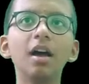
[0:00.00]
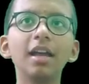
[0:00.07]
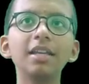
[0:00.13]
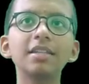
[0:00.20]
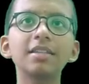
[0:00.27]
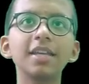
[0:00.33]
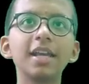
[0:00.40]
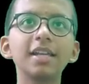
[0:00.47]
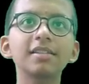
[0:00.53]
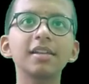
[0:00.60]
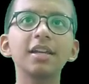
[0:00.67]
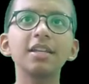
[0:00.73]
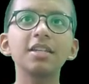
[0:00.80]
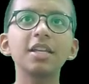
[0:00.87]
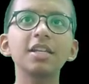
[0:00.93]
It takes
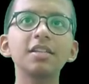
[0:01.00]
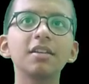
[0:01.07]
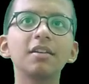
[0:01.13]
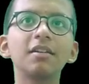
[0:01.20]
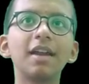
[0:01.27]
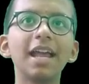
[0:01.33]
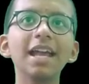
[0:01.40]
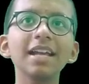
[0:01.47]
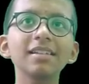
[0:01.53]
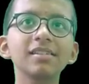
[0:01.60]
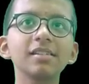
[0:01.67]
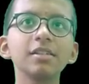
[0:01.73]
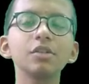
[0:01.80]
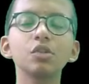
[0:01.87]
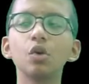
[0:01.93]
integer
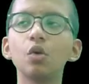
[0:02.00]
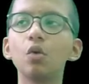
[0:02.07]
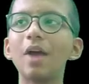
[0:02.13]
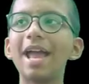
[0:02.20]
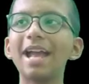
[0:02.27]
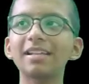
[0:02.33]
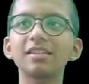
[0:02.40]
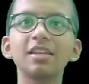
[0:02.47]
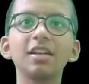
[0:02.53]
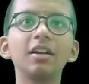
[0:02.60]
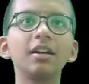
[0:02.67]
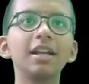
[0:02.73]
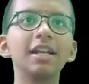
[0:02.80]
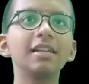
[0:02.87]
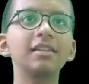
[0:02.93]
x, so x
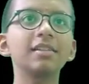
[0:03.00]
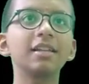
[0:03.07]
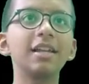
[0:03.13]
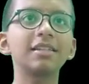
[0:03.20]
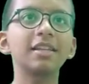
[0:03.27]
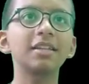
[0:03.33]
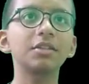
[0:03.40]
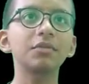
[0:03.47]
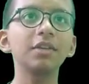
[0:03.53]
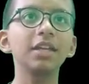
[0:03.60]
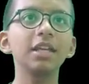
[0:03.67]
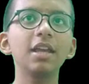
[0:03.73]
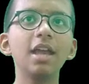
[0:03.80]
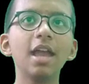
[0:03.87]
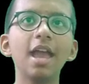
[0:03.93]
here is, let's say
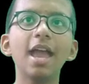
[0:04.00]
3,